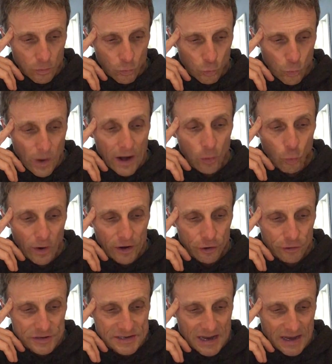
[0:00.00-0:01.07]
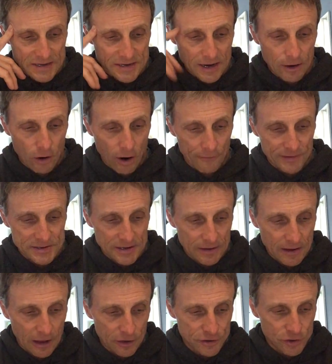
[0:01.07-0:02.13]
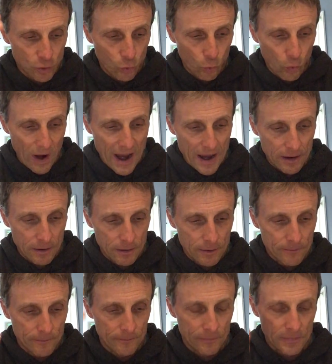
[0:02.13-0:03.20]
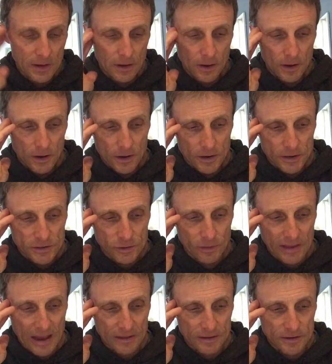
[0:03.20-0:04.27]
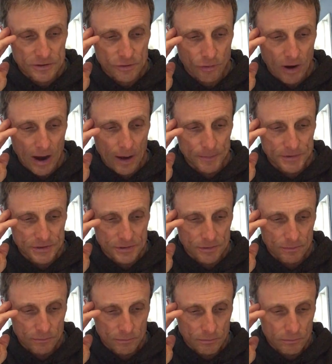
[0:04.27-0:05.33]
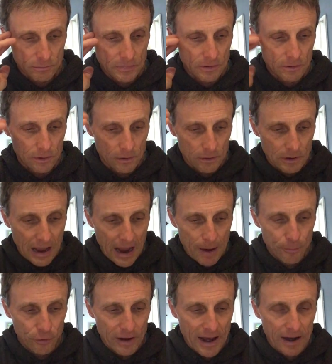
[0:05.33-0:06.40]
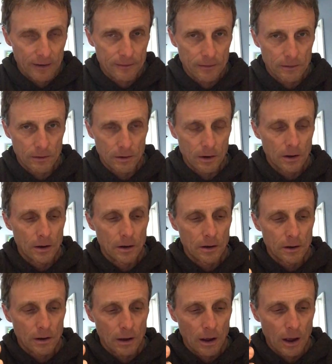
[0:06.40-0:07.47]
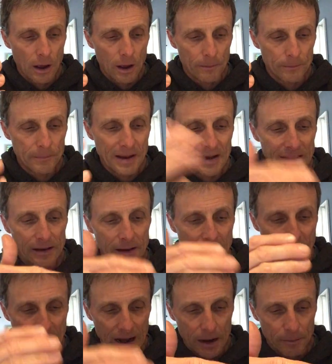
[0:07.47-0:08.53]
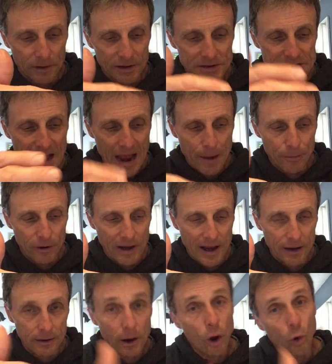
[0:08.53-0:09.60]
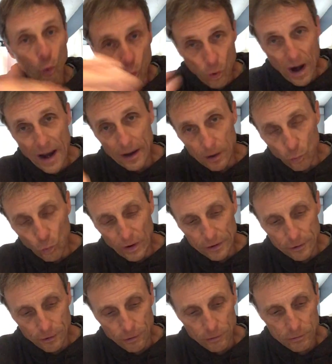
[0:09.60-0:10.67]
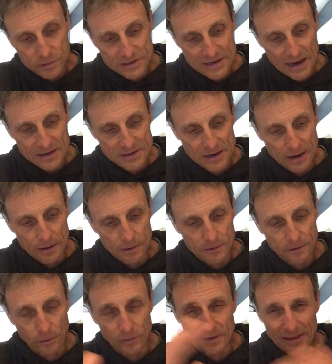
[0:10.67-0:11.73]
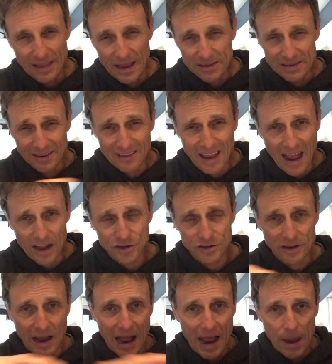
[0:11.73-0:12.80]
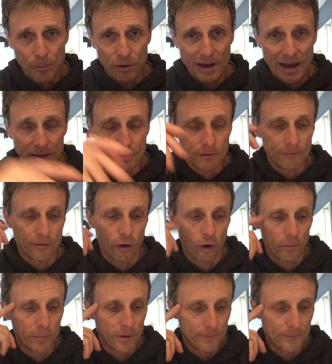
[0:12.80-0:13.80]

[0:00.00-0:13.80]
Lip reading: When winter sets in, obviously tells you when, so that describes hibernate. Many animals hibernate when winter sets in. So see, that's attached to hibernate, the verb.